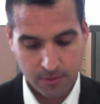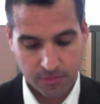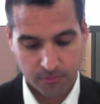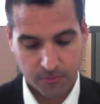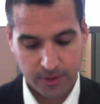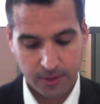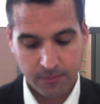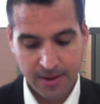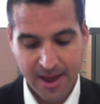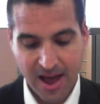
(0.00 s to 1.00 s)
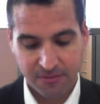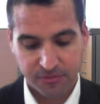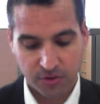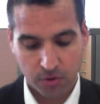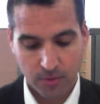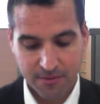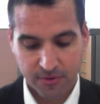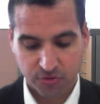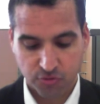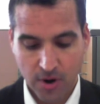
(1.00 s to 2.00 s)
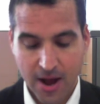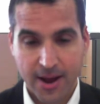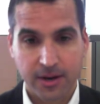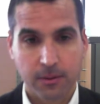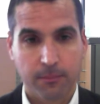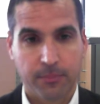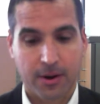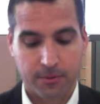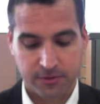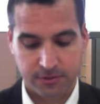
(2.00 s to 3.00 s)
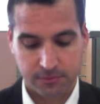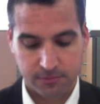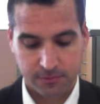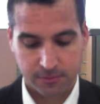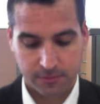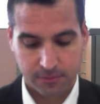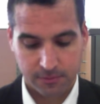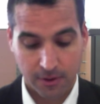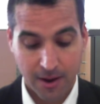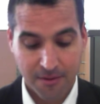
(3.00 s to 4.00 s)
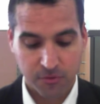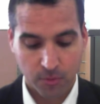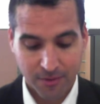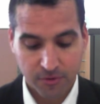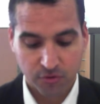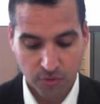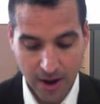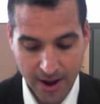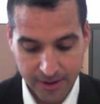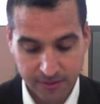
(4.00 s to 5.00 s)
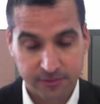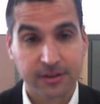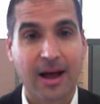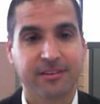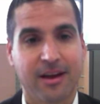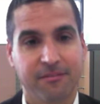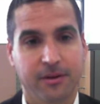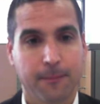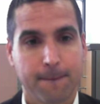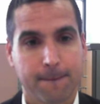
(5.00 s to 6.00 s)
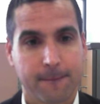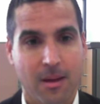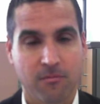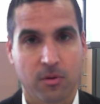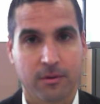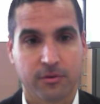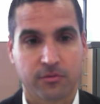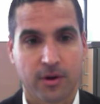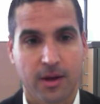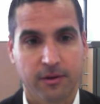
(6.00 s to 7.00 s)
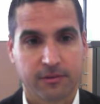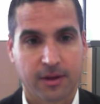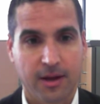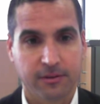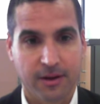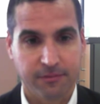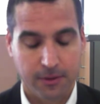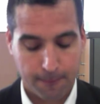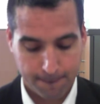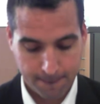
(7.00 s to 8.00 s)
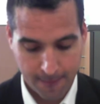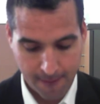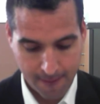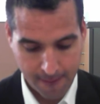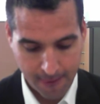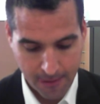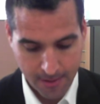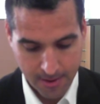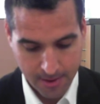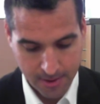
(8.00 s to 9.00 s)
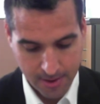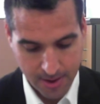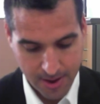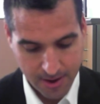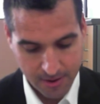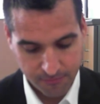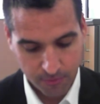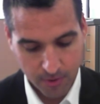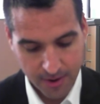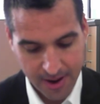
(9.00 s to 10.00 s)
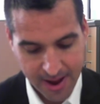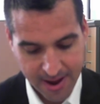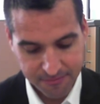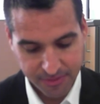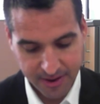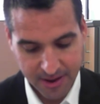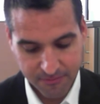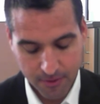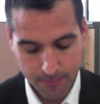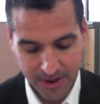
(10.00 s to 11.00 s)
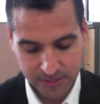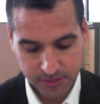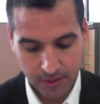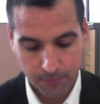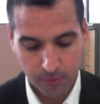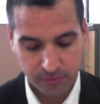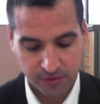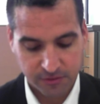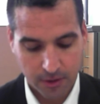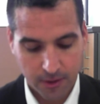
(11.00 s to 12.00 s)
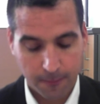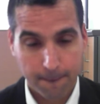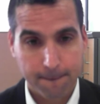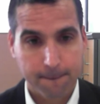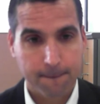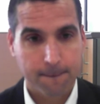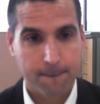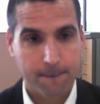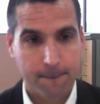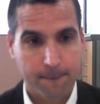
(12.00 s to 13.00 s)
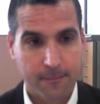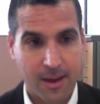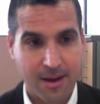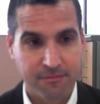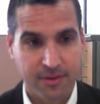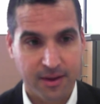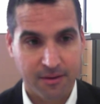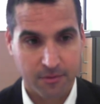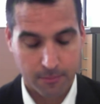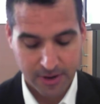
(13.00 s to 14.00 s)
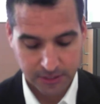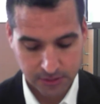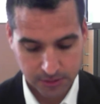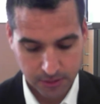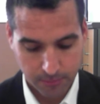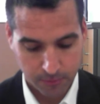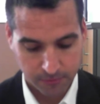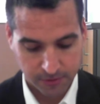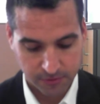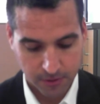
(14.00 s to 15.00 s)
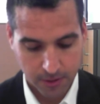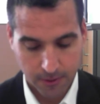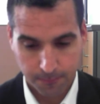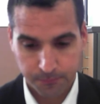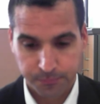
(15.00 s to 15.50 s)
Three, have you ever tried Paris? Sorry, have you ever tried skydiving? Have you ever tried skydiving? And four, have they ever met a movie star? Have they ever met a movie star?